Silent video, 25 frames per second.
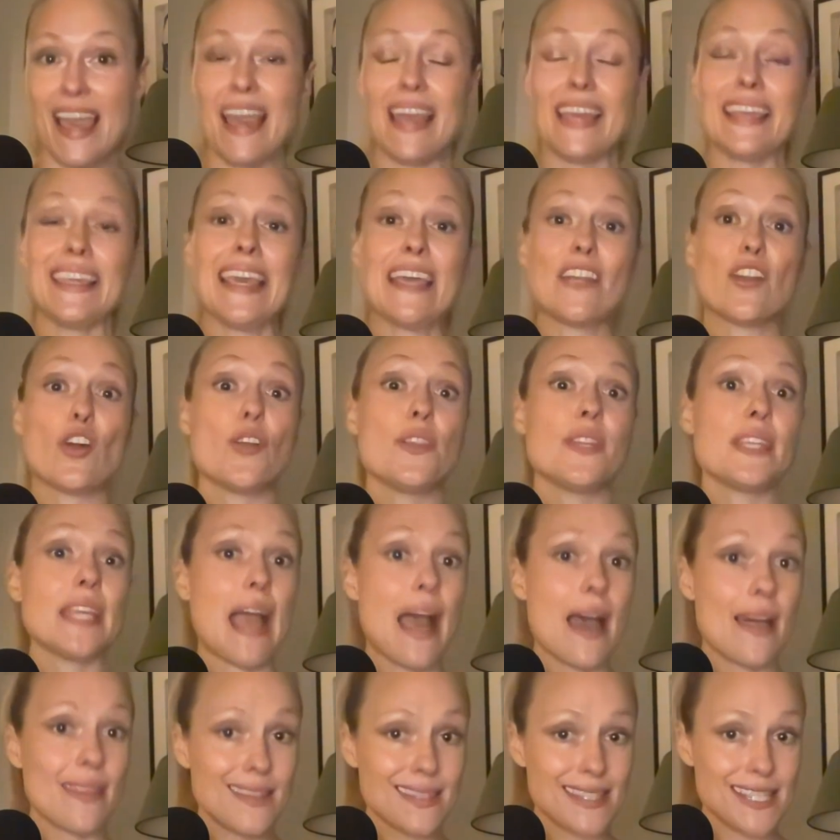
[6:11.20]
Yet on the
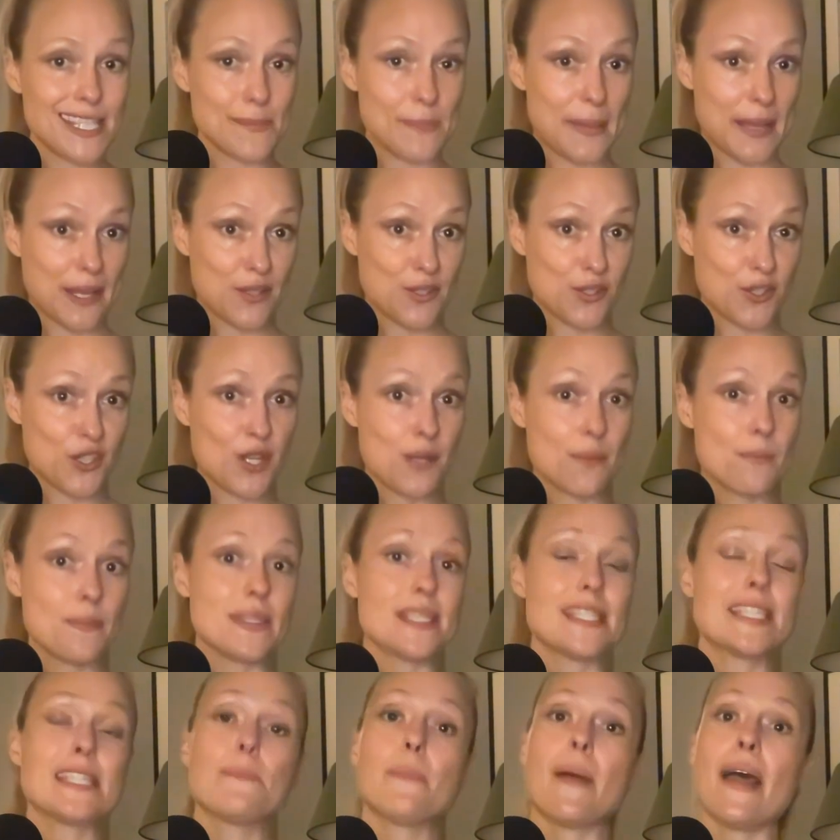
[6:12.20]
other spectrum,
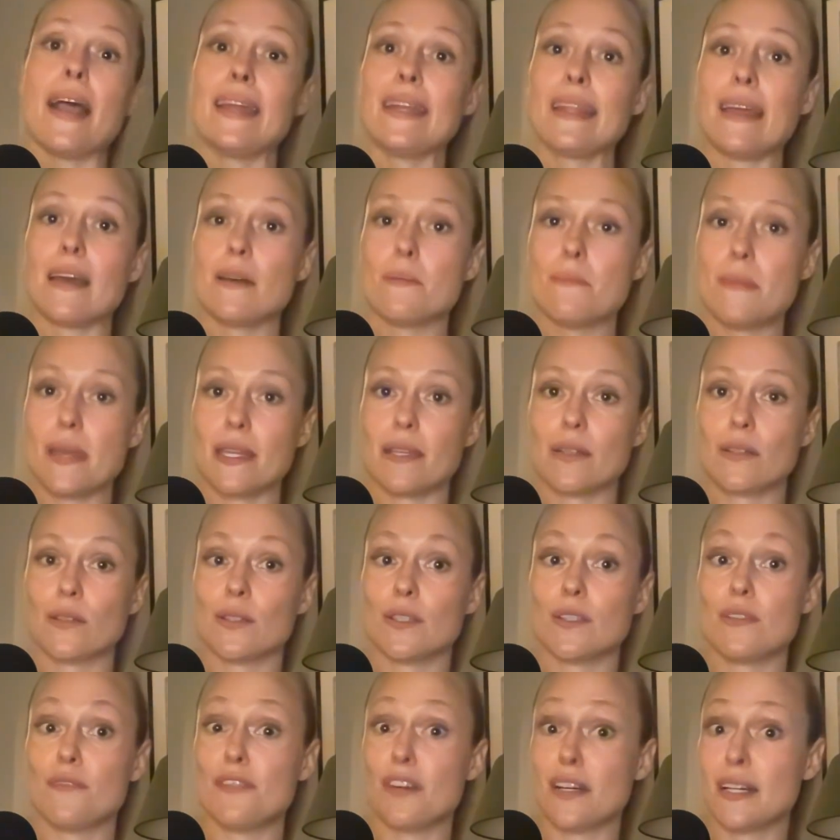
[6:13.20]
despite our medical
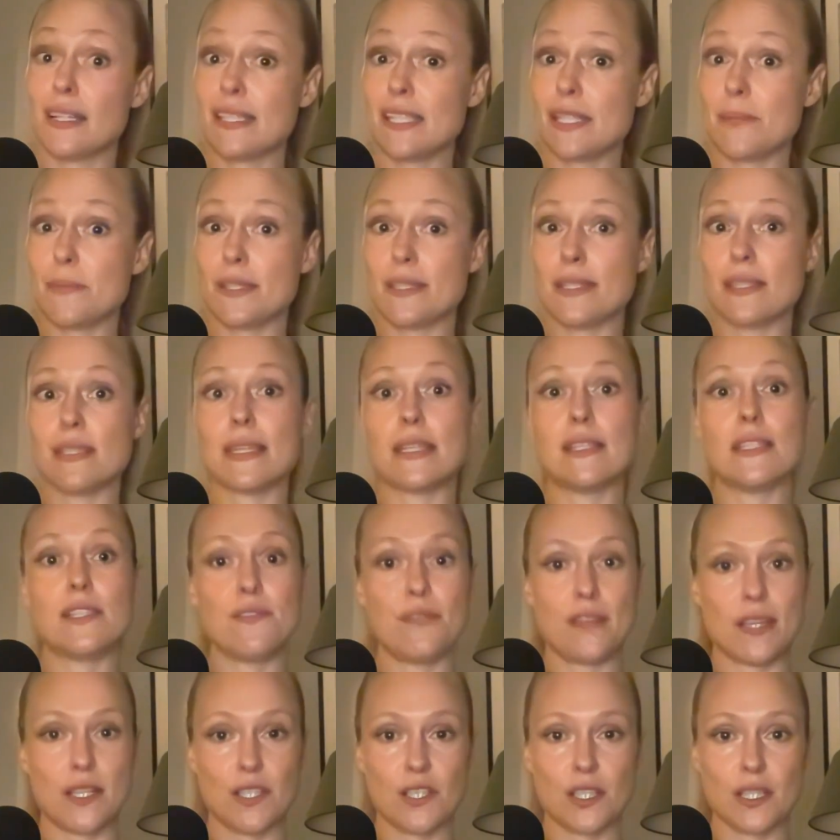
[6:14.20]
advancements and
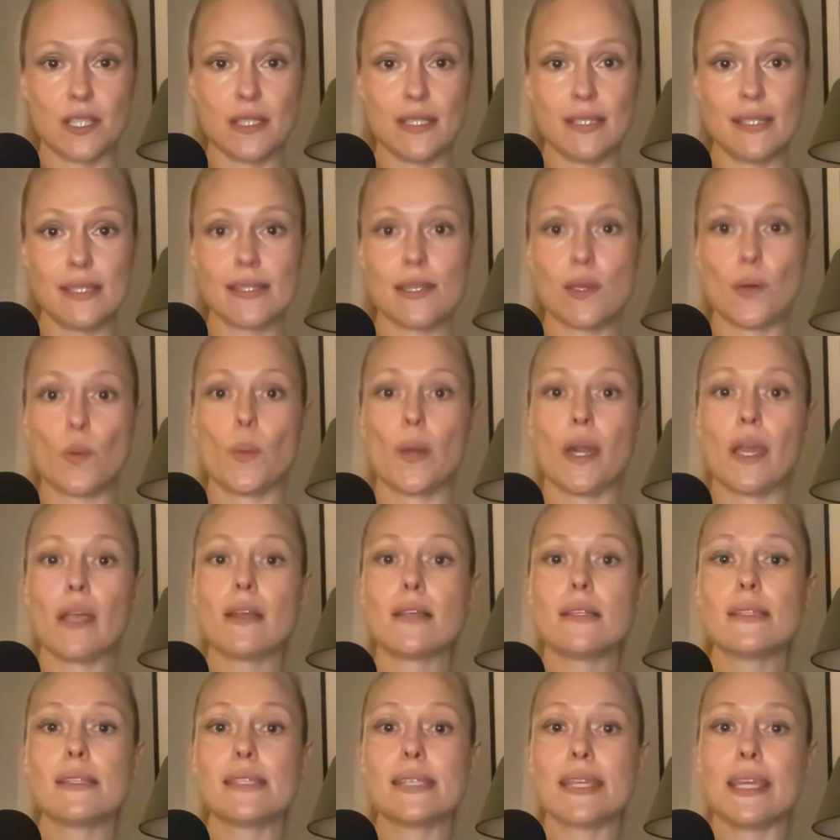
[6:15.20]
interventions, we're
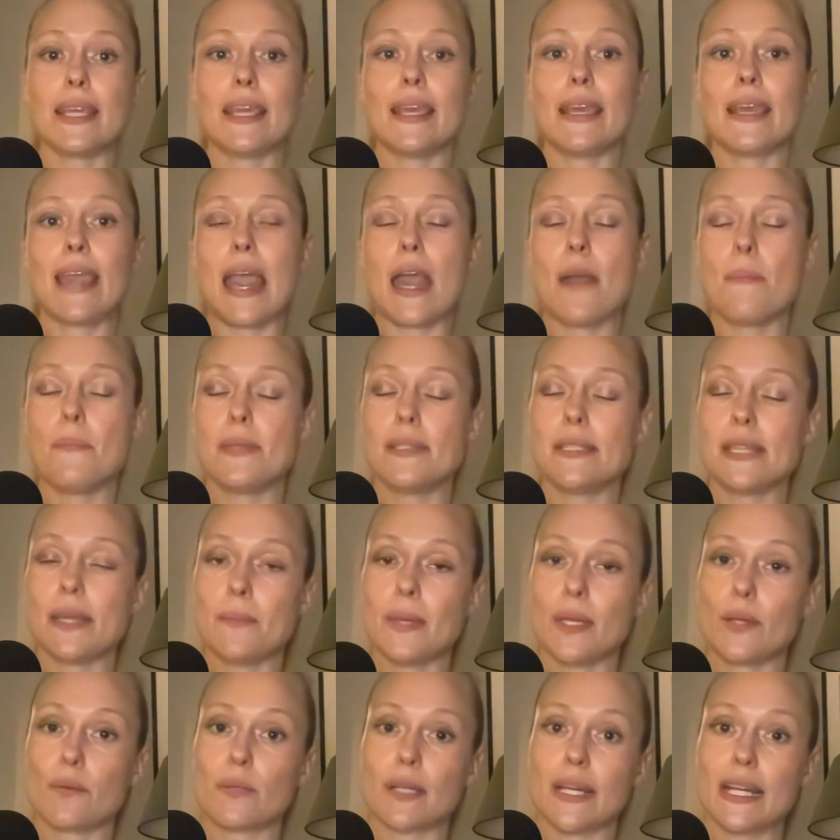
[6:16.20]
seeing
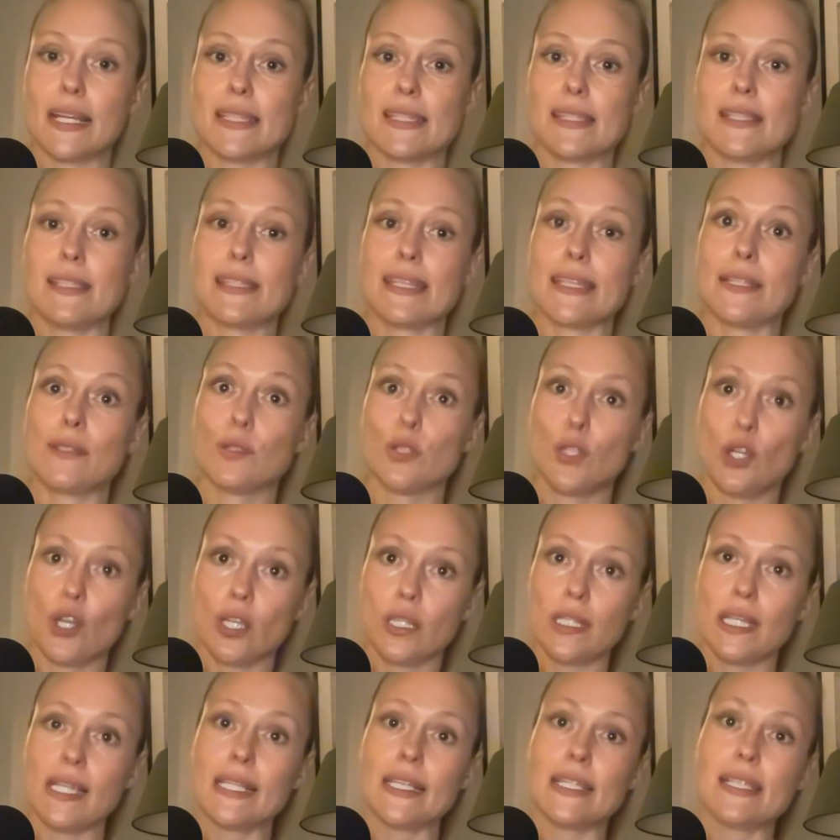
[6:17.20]
epidemic rises in
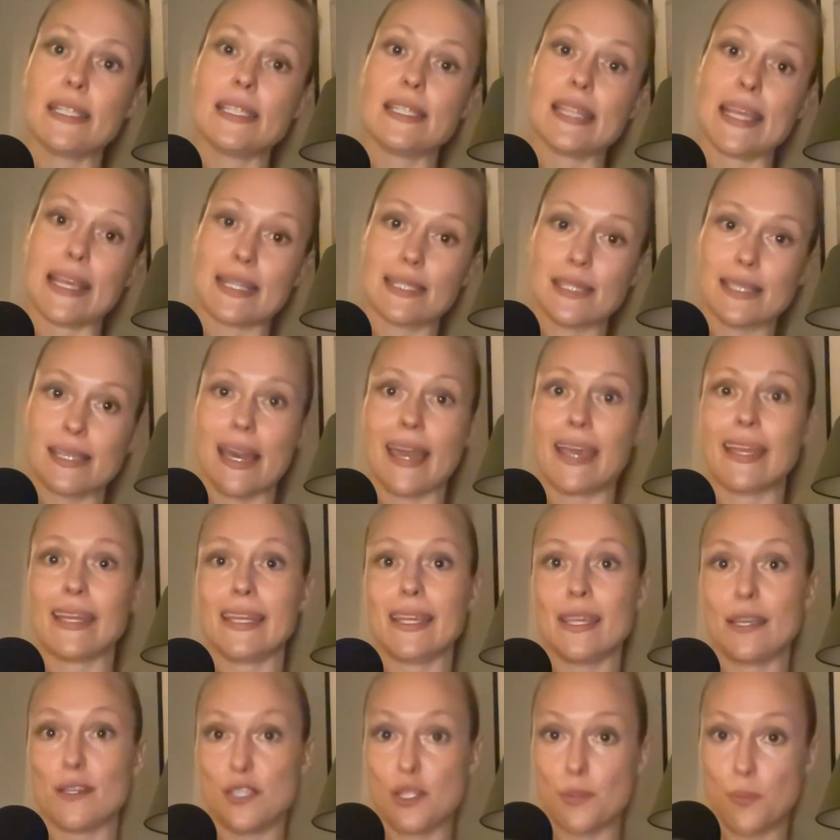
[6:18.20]
loneliness,
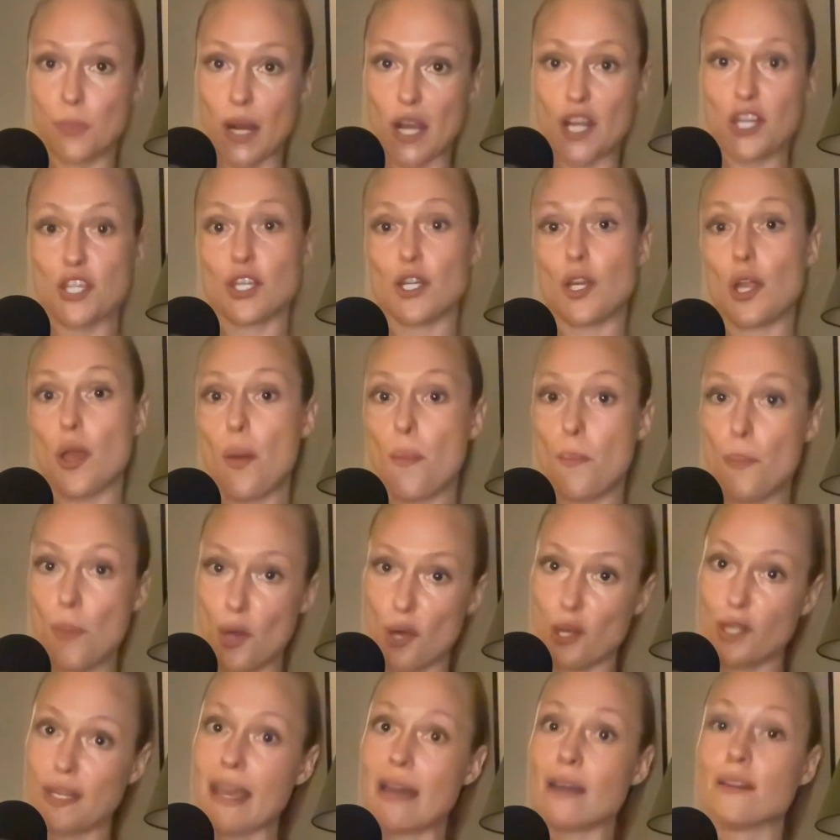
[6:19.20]
anxiety, depression,
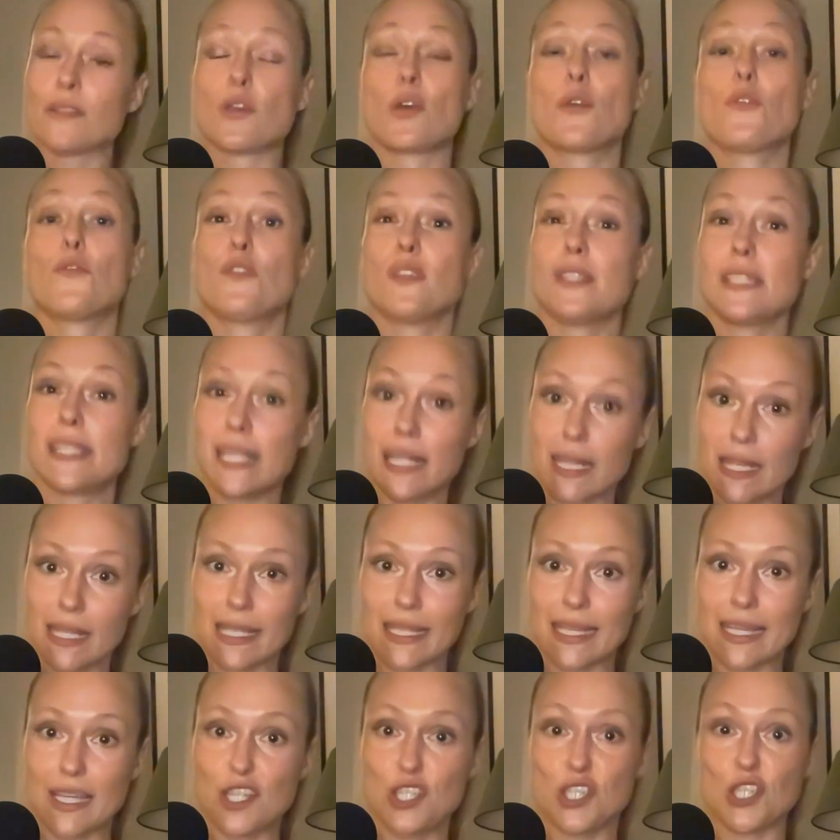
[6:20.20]
burnout,
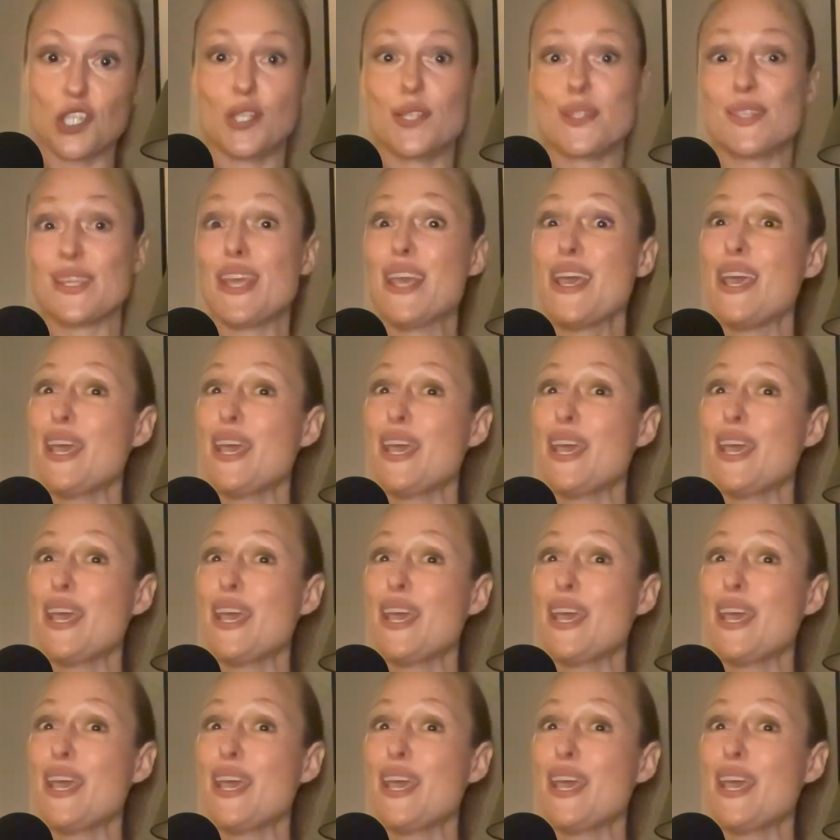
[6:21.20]
fertility issues,